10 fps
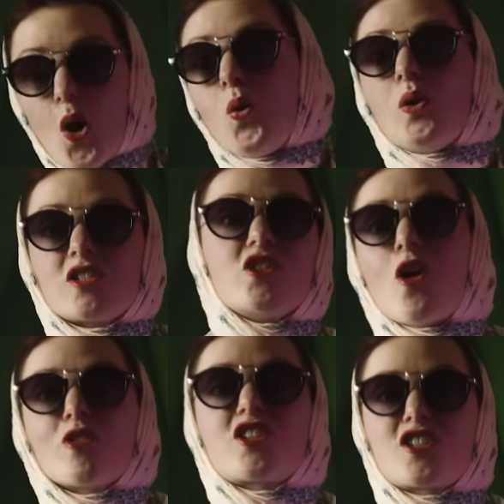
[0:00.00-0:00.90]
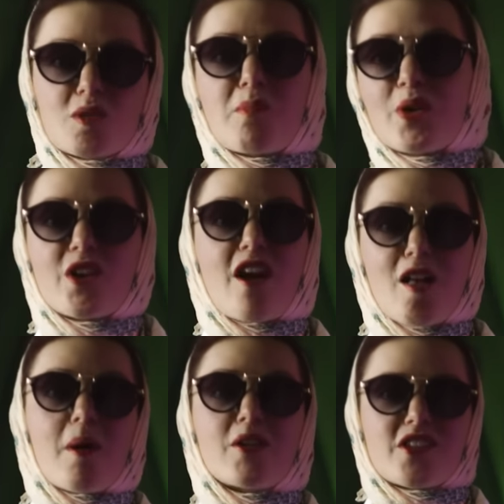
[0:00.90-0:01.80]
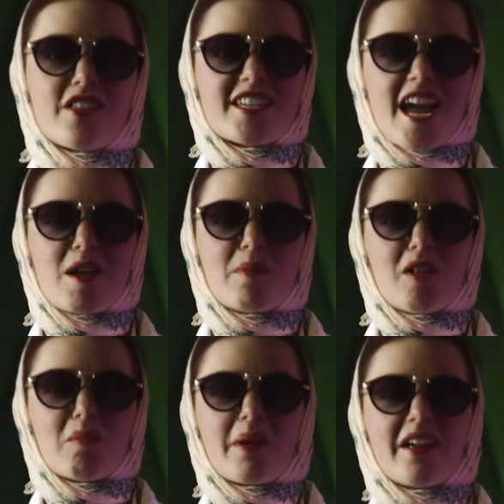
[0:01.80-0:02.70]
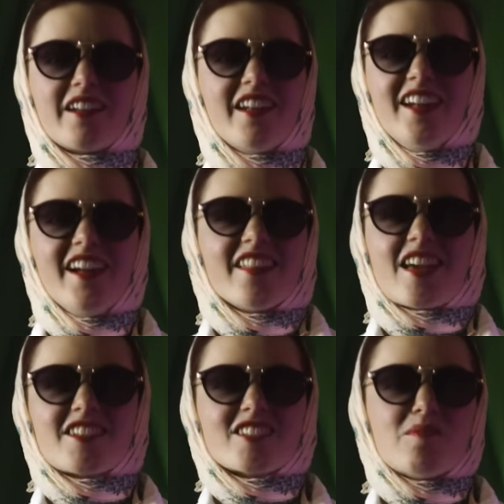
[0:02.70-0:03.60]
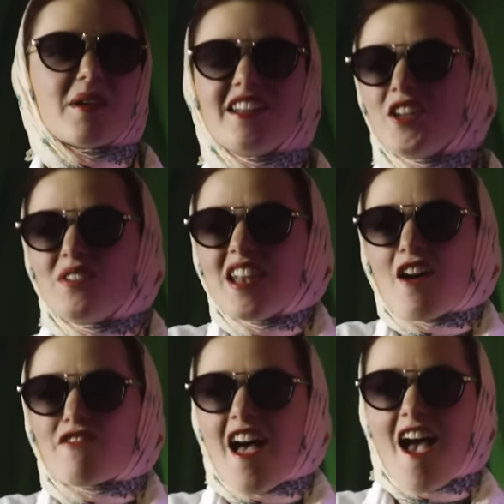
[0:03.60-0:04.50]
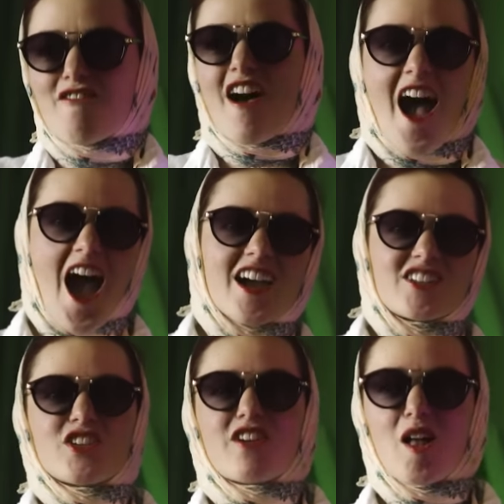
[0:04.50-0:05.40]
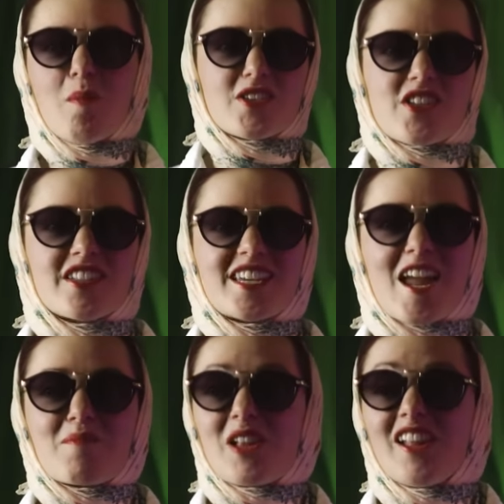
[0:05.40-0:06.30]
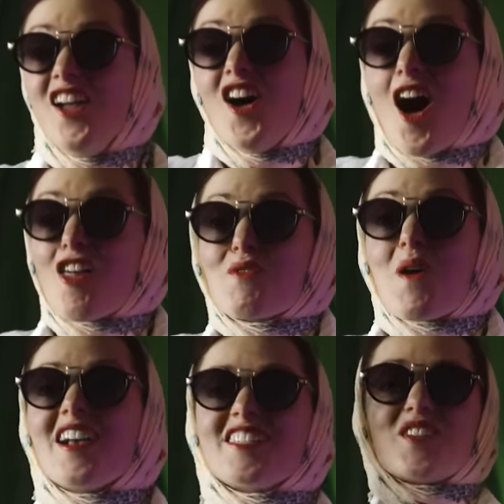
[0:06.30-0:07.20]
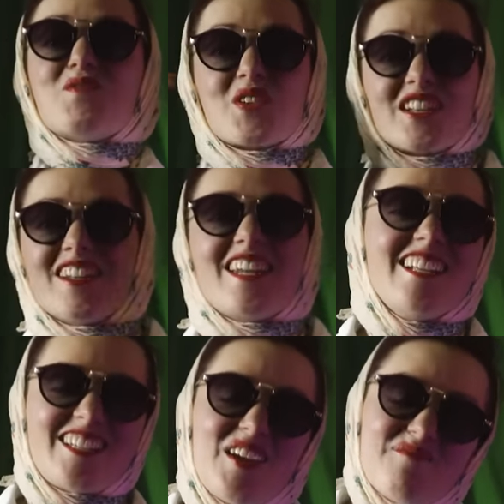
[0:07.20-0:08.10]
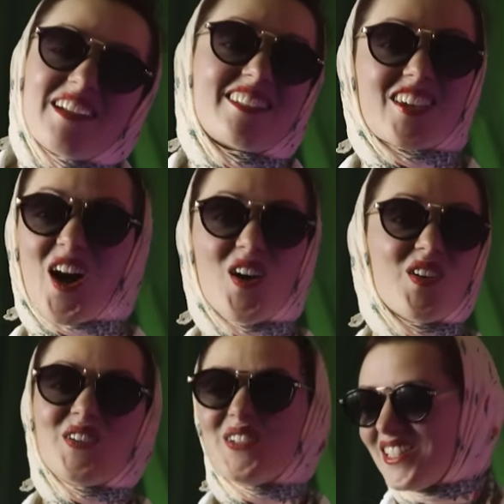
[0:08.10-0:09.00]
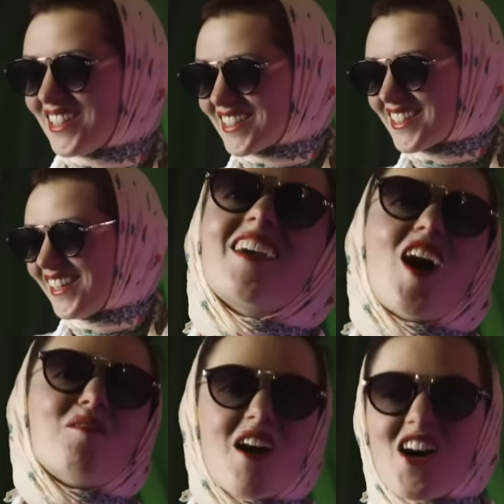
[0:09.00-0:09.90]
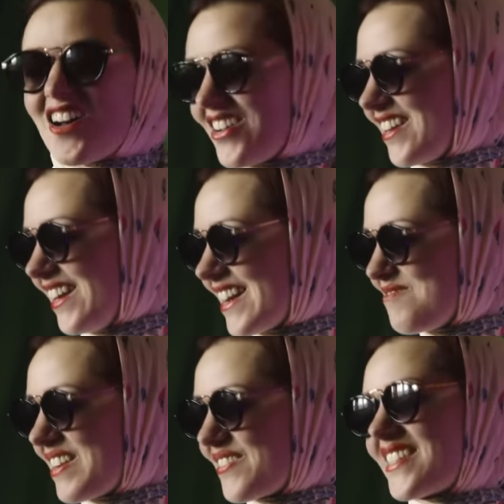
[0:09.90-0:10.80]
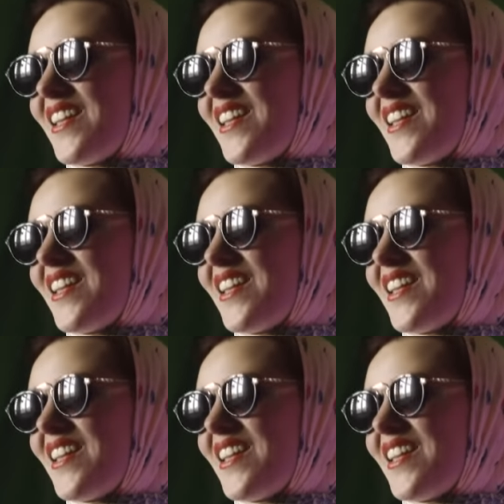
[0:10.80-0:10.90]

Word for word: told not to put your elbows on the table, but that doesn't mean you never ever had your elbows on the table. Otherwise, you wouldn't need to be told. Come on, a little bit of